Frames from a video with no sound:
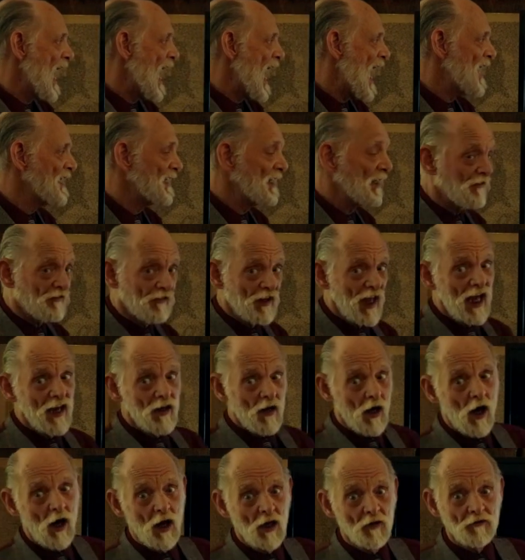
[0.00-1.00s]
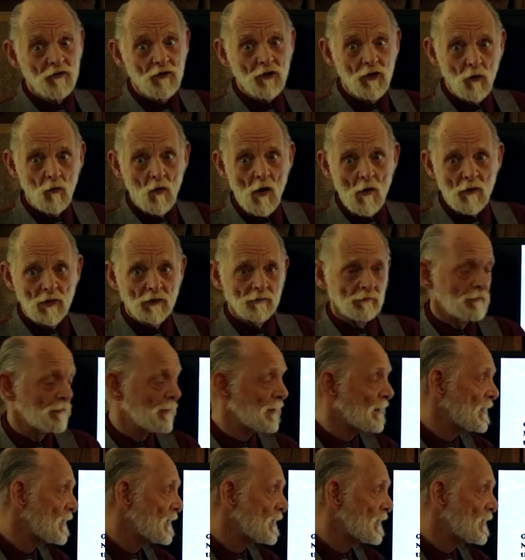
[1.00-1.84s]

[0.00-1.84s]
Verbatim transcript: And he said unto the woman,